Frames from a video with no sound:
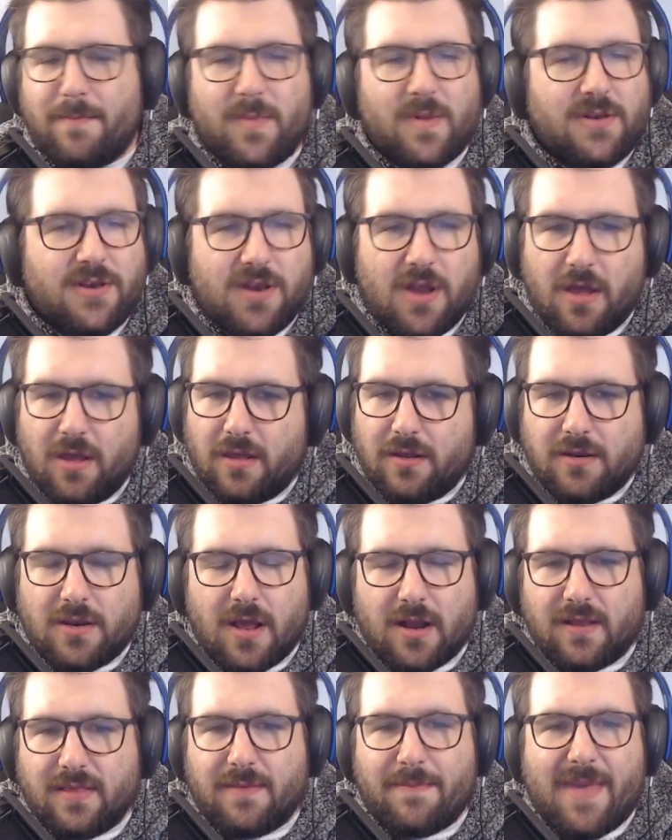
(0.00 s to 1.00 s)
No,
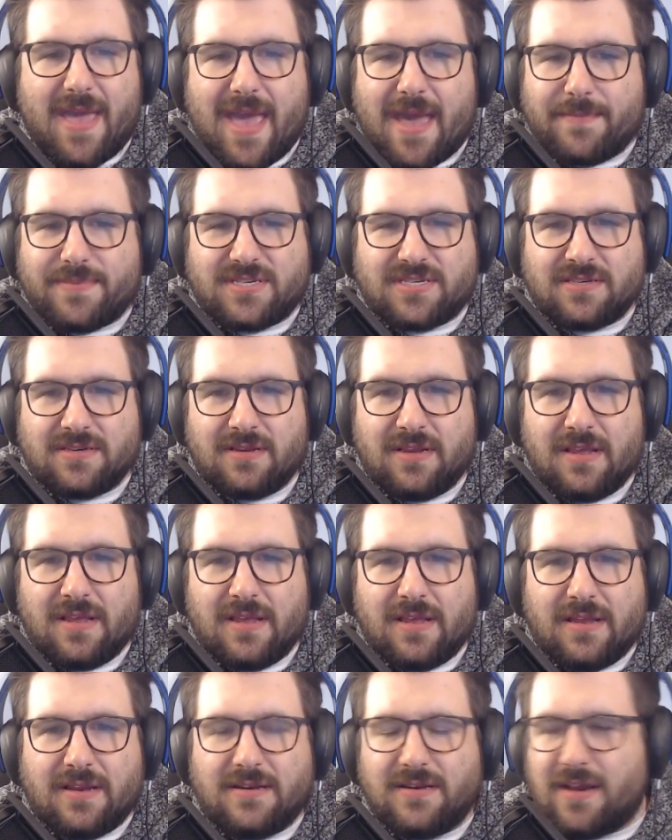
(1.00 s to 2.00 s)
none of the maps,
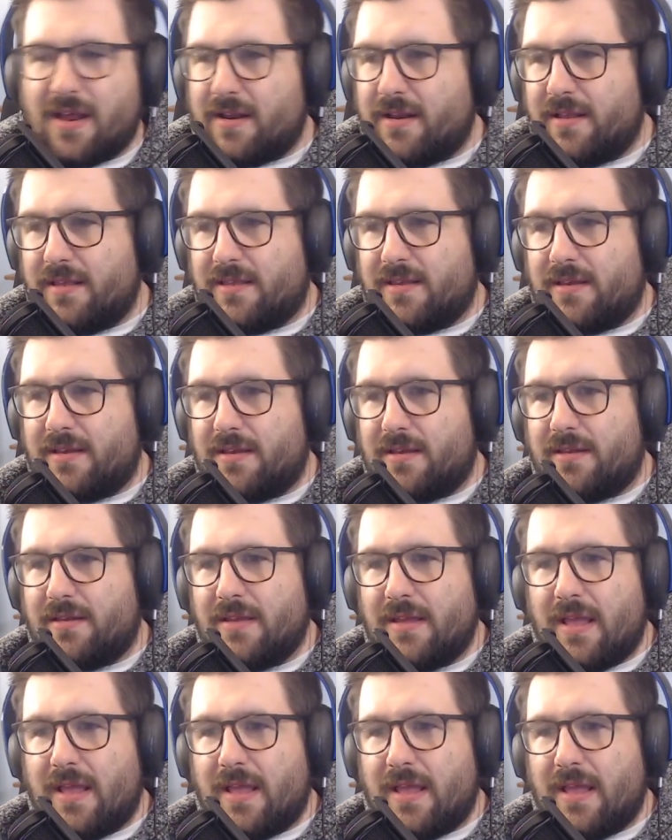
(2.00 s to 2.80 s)
none of the